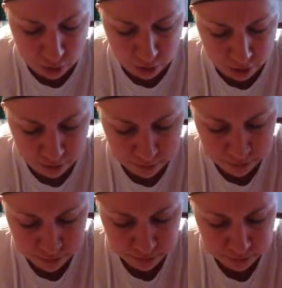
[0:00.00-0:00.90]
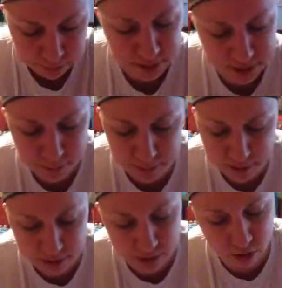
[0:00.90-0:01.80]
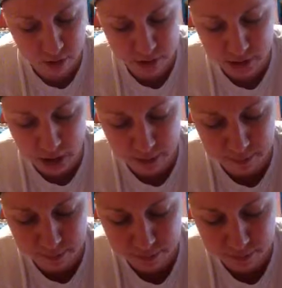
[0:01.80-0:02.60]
Lord. Peace be still. Stop.